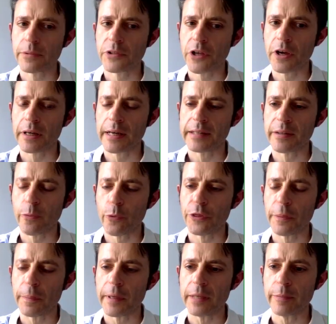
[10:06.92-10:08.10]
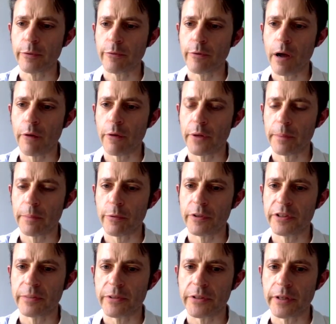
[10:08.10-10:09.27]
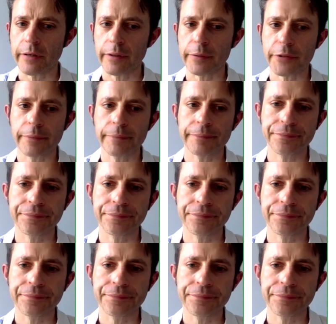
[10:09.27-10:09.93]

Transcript: circulating with the people rather than printed materials.